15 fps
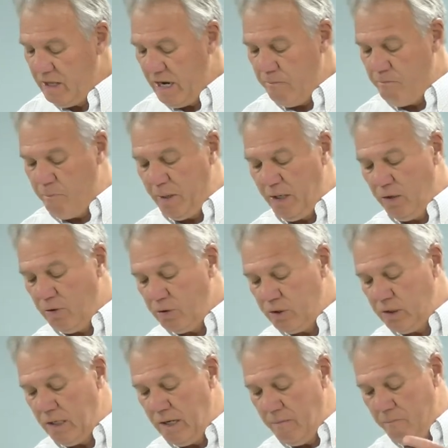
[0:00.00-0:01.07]
me, they
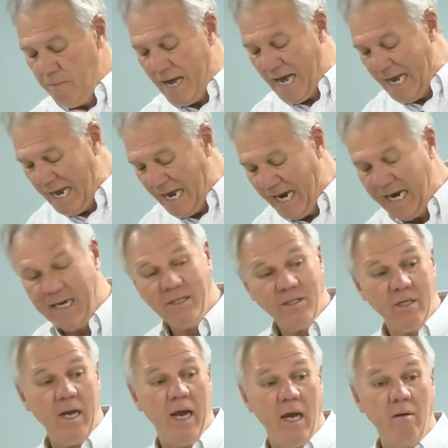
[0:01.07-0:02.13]
pierced my
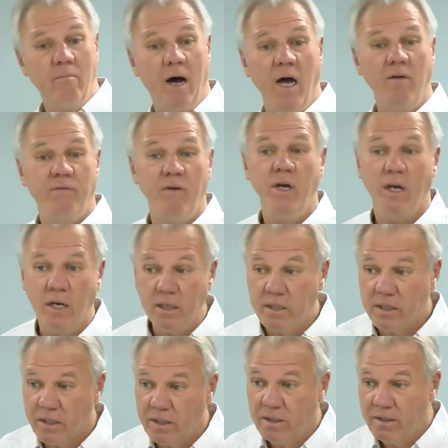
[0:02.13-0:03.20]
hands and my
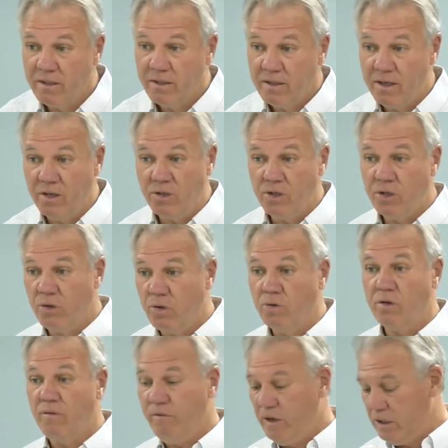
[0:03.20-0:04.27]
feet. There's your
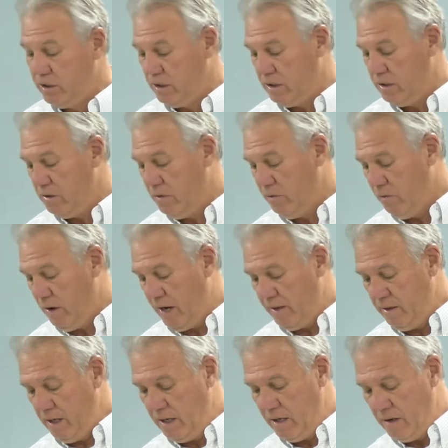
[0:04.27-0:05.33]
crucifixion
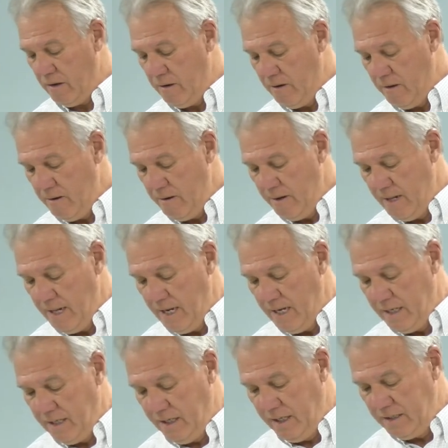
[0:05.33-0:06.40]
right there.
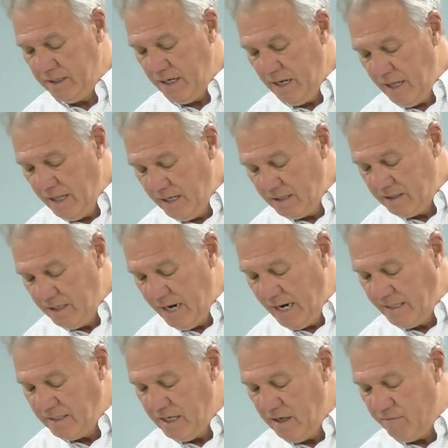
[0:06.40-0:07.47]
Listen to this, the
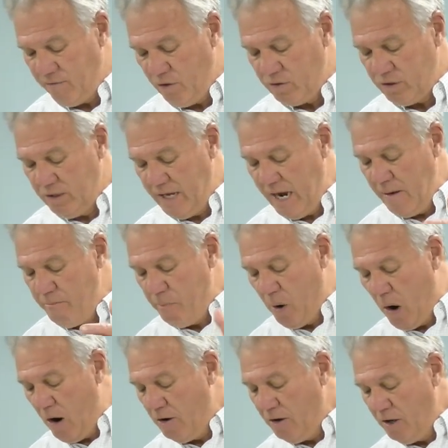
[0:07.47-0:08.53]
18th verse. They
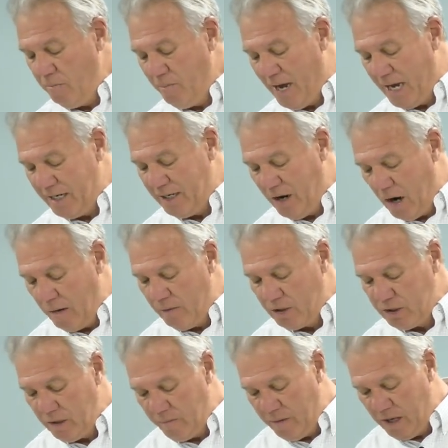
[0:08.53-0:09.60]
parted my
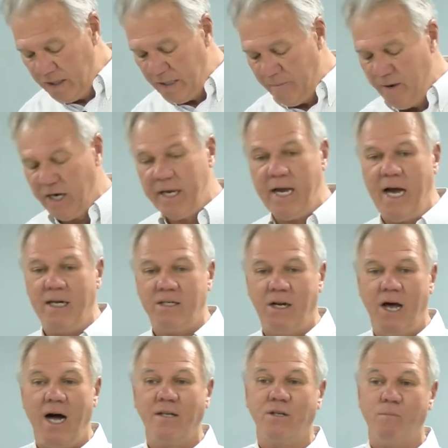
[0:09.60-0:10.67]
garments among them and
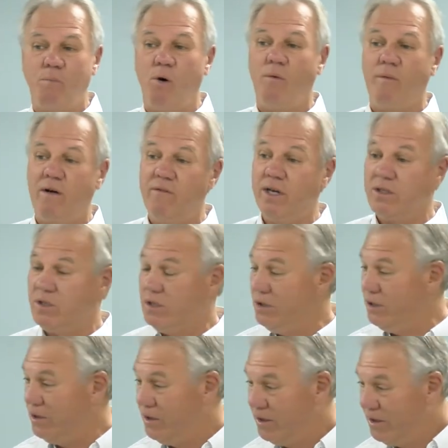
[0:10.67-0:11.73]
cast lots upon my
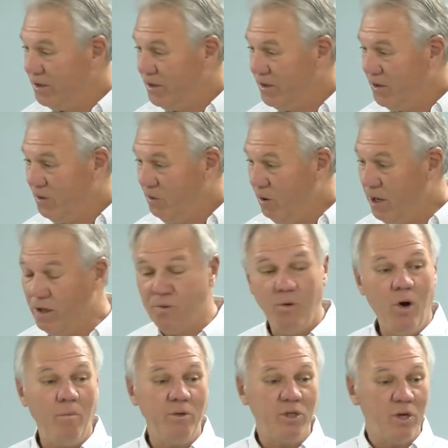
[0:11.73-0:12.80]
vesture. What did the
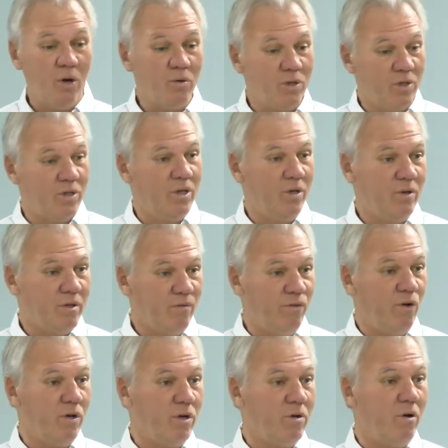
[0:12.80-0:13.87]
Roman soldiers do at the
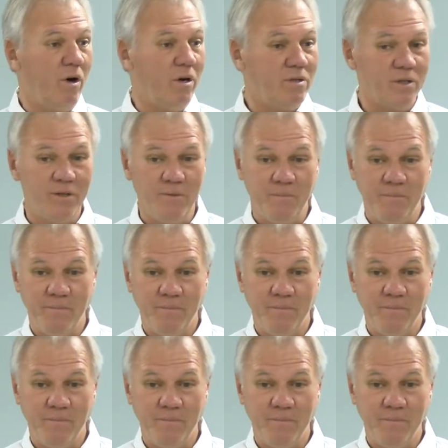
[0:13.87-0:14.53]
foot of the cross?